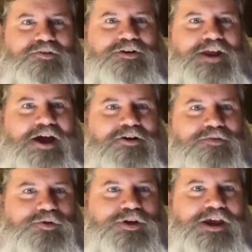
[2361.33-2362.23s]
down,
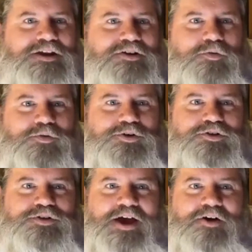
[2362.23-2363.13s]
if you can, over to
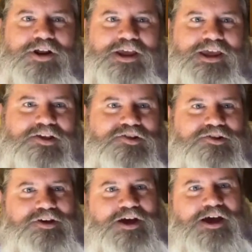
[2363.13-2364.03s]
Down
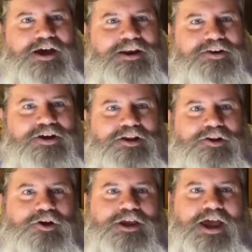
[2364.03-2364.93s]
East and take a
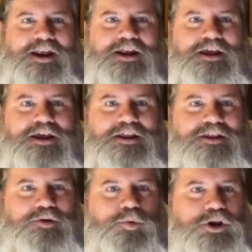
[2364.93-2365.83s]
look at
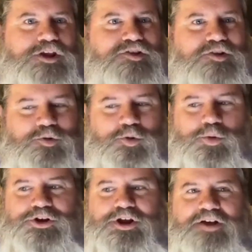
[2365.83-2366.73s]
the Woodies, or the
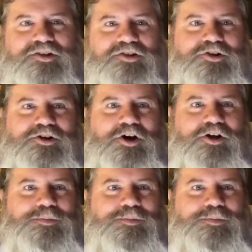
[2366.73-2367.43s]
Wood Ducks as they're called.